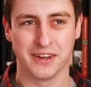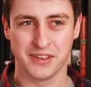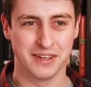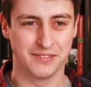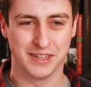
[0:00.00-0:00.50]
I
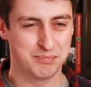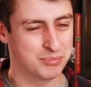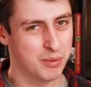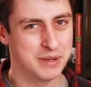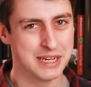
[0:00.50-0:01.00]
think there's
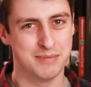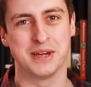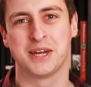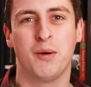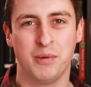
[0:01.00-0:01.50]
probably going to
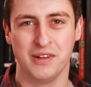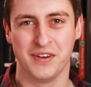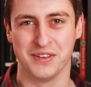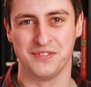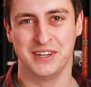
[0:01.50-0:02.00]
be a couple of
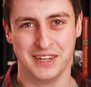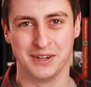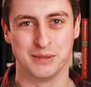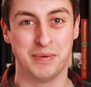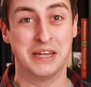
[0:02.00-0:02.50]
other videos